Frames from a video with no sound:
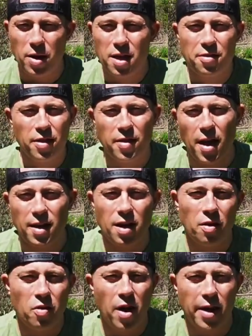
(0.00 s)
But anything that
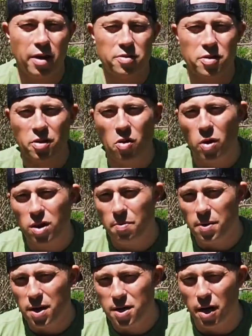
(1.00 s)
other hikers are going to
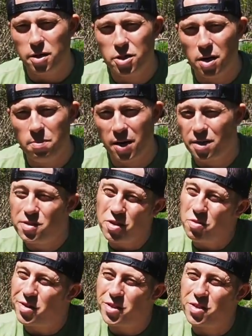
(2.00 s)
be touching, because
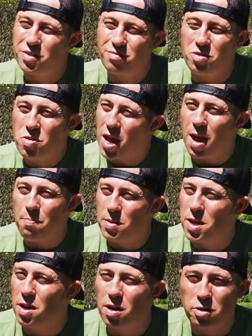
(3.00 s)
you can't
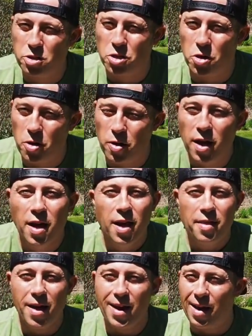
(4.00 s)
be assured
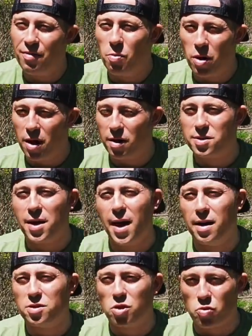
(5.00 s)
that everyone else
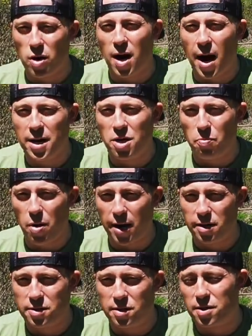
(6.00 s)
has great hygiene
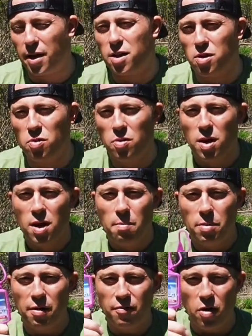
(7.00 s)
practices like you.
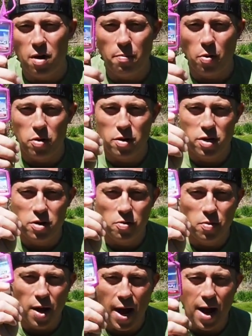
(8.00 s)
But very important
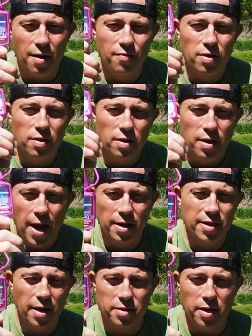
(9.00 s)
to have hand
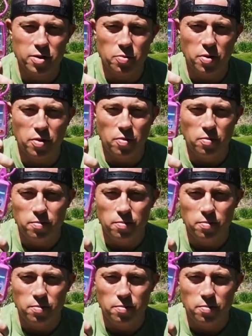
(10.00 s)
sanitizer with you.